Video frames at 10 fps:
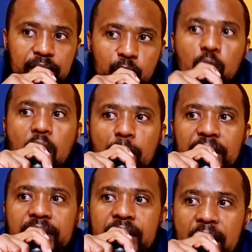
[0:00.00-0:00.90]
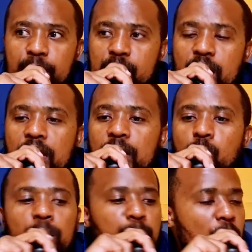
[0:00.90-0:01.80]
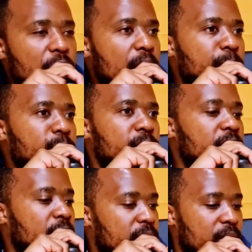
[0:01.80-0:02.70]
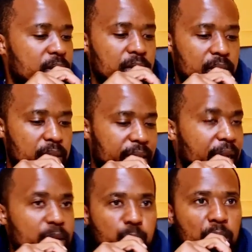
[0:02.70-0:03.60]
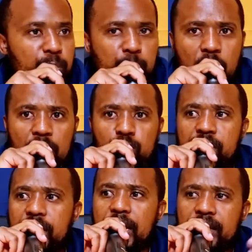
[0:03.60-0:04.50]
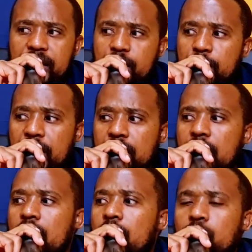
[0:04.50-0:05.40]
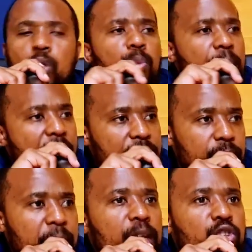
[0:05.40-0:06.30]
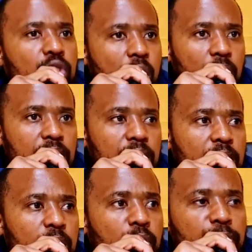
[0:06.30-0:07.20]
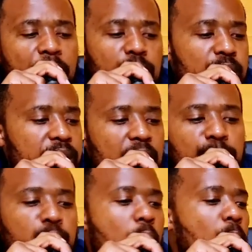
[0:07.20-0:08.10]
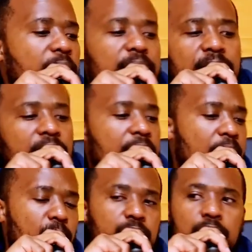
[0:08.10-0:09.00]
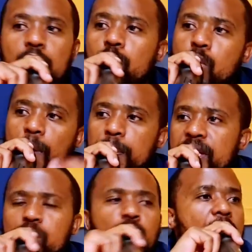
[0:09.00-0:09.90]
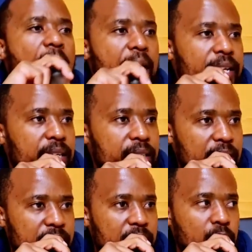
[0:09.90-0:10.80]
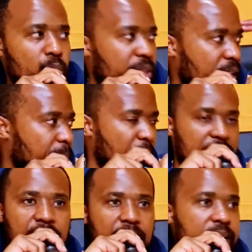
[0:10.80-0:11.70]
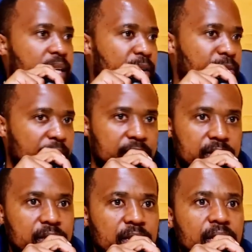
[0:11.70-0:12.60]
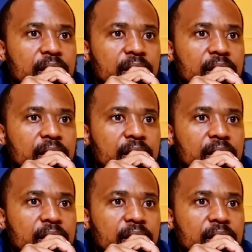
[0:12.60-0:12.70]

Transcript: You know how many times we brought up, the, the, the, the class was brought up to say, listen, man, you men, make sure you find yourself, you are wandering around, you are busy, you are idle. Next thing you think about an ex-girlfriend.